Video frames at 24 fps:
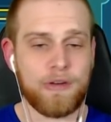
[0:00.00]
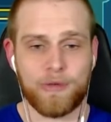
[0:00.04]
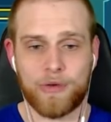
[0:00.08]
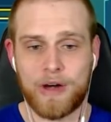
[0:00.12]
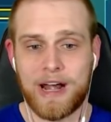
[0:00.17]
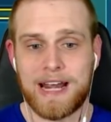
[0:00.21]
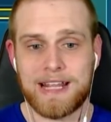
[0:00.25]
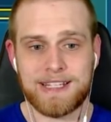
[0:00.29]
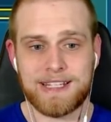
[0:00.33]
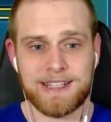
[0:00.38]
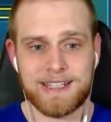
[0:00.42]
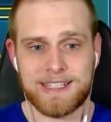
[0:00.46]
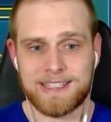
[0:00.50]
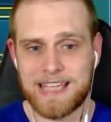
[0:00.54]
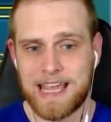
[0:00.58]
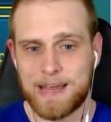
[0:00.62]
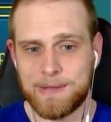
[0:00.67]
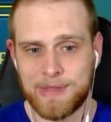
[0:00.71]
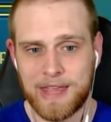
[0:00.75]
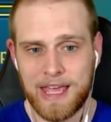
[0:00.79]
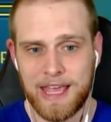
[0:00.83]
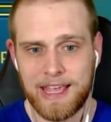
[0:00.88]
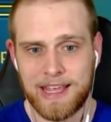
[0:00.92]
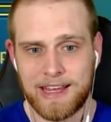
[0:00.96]
ran into the
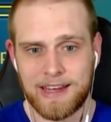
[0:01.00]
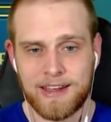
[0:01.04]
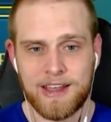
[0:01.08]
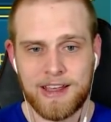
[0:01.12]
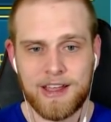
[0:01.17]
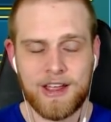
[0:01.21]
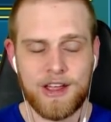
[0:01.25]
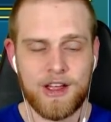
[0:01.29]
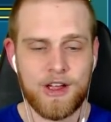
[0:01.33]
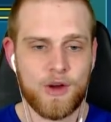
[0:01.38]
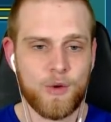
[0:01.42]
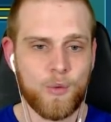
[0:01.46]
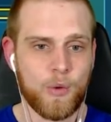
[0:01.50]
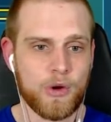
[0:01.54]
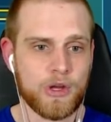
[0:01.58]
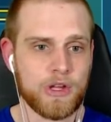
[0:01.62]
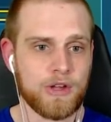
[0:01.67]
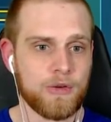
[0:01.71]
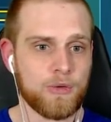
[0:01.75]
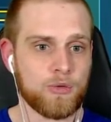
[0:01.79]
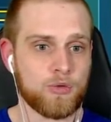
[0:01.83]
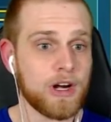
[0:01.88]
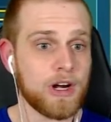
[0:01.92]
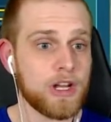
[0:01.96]
same thing where
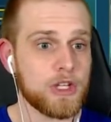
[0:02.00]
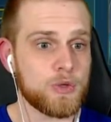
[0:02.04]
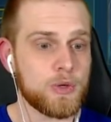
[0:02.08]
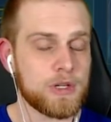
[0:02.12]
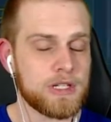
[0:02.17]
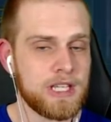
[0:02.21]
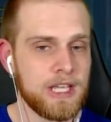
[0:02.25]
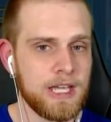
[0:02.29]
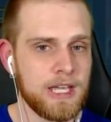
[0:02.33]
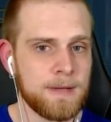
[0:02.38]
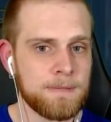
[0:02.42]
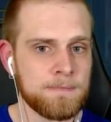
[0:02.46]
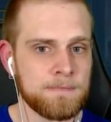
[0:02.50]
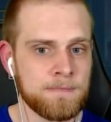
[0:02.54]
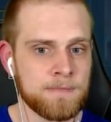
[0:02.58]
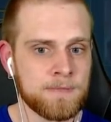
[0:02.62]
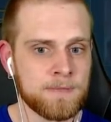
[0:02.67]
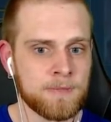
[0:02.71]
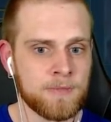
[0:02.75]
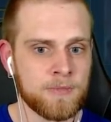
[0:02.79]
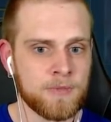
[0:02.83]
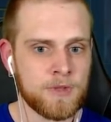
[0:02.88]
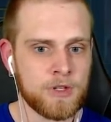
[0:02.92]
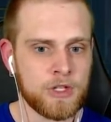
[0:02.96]
you run into a team,
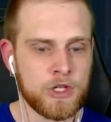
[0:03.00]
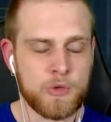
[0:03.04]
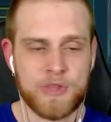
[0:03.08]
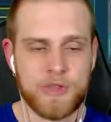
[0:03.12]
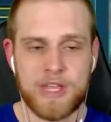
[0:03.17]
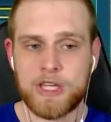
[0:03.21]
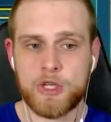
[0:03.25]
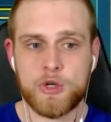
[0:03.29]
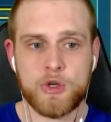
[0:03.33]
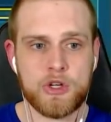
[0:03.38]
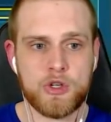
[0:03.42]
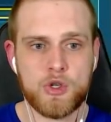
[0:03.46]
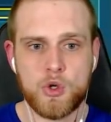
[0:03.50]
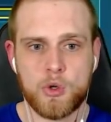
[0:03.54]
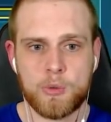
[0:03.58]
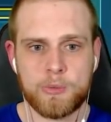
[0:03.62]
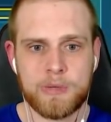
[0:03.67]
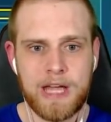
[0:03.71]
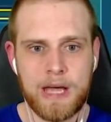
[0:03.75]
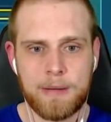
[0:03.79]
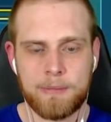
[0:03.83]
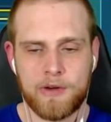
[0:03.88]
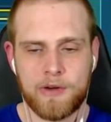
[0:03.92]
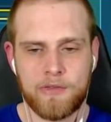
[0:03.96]
you think you can nuke them
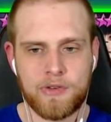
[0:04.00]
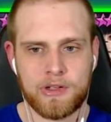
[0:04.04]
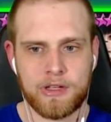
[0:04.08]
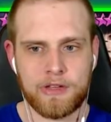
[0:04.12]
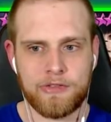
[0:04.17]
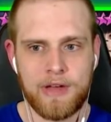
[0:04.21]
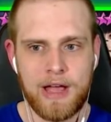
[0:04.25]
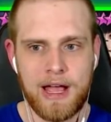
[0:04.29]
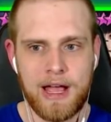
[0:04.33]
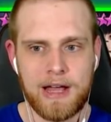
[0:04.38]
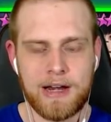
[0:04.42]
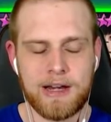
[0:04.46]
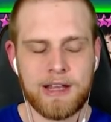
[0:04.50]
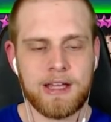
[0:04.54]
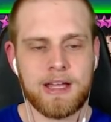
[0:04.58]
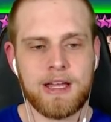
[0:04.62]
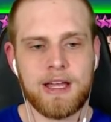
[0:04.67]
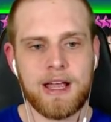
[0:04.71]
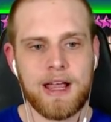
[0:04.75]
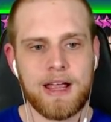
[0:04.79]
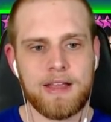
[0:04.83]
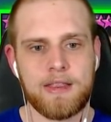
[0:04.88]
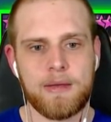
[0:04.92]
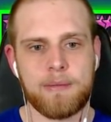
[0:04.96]
down perfectly fine,
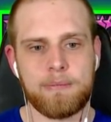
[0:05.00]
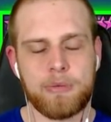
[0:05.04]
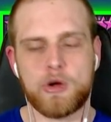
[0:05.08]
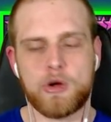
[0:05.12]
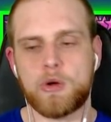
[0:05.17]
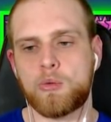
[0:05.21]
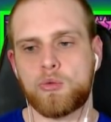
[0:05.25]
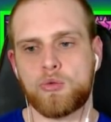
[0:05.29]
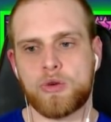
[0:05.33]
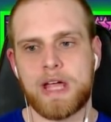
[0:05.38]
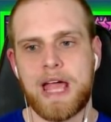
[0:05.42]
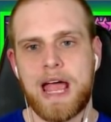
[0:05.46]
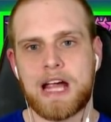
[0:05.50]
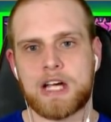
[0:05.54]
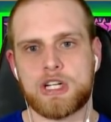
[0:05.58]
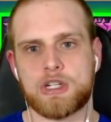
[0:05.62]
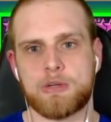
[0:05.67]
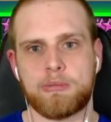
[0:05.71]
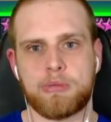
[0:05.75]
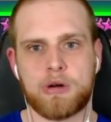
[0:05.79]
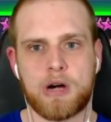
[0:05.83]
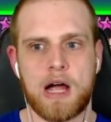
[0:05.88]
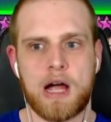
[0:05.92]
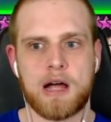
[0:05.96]
and then boom,
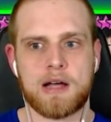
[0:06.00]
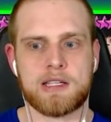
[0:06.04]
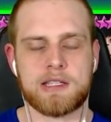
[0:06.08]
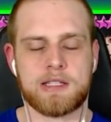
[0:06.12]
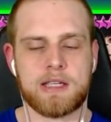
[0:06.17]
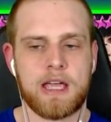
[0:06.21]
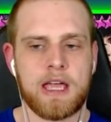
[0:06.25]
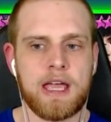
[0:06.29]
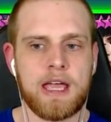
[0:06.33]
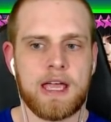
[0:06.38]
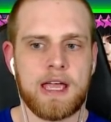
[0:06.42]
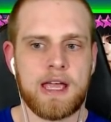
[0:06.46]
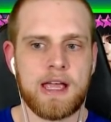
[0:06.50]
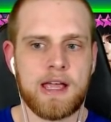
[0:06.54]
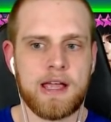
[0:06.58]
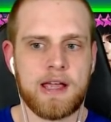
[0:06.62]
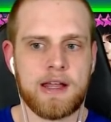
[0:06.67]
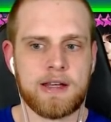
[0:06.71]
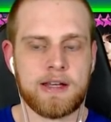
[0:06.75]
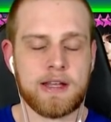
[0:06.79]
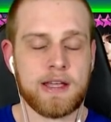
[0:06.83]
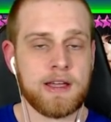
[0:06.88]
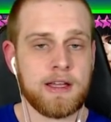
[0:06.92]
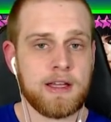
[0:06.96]
reaction procs.
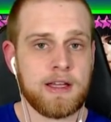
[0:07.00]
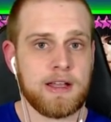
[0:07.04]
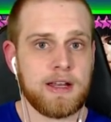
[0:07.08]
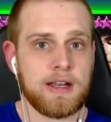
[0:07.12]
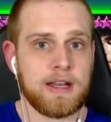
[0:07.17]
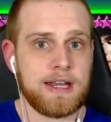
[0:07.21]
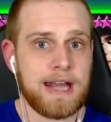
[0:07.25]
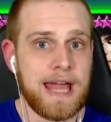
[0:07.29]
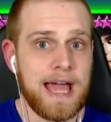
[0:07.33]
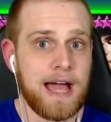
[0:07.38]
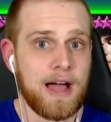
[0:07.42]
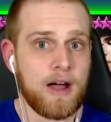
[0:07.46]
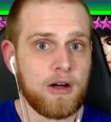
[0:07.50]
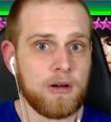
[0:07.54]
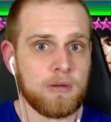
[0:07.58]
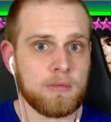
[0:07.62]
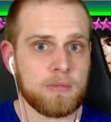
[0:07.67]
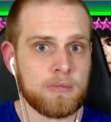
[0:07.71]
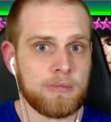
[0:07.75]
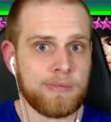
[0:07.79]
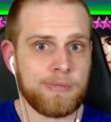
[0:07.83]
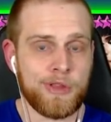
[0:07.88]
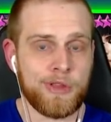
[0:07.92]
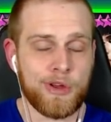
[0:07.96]
And
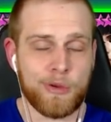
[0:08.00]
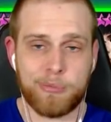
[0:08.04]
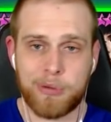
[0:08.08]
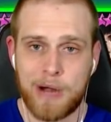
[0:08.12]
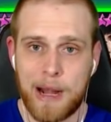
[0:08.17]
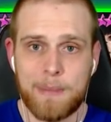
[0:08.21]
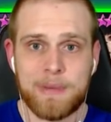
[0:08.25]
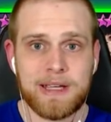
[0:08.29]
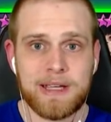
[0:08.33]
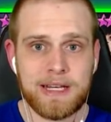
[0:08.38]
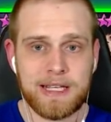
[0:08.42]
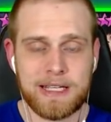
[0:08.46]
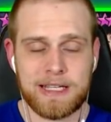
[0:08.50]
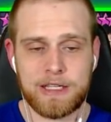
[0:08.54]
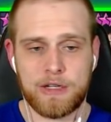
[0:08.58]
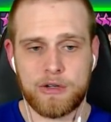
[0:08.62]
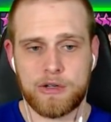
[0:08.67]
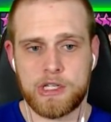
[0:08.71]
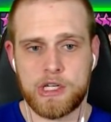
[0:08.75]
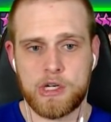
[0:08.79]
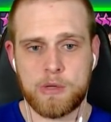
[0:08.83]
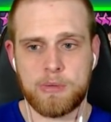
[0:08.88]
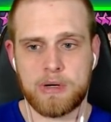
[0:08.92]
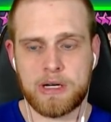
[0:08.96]
now they're probably going to
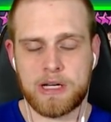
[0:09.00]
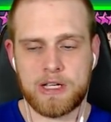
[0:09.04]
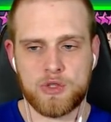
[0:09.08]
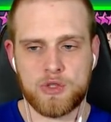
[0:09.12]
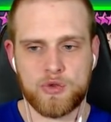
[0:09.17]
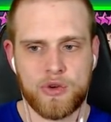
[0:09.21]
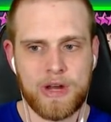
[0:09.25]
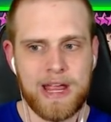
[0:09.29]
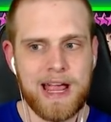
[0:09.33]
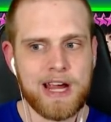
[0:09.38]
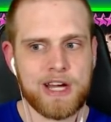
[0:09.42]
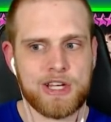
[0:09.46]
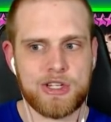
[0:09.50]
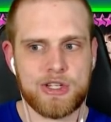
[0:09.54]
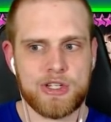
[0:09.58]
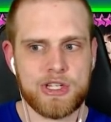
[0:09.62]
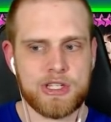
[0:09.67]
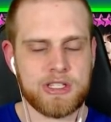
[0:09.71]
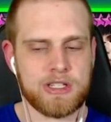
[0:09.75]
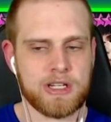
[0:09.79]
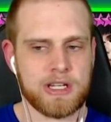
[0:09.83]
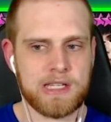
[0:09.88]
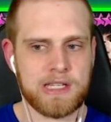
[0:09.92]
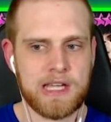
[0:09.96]
kill you because reaction is
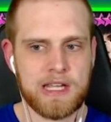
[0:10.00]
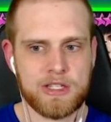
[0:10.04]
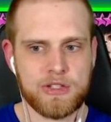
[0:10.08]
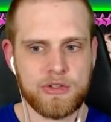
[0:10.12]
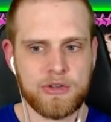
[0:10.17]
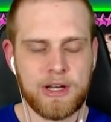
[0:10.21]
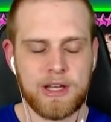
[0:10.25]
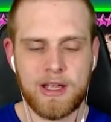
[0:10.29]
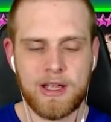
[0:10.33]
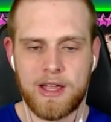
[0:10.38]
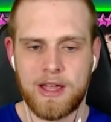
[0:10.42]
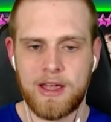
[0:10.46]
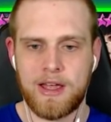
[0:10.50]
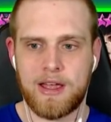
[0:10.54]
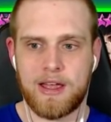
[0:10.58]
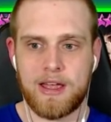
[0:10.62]
just an accessory,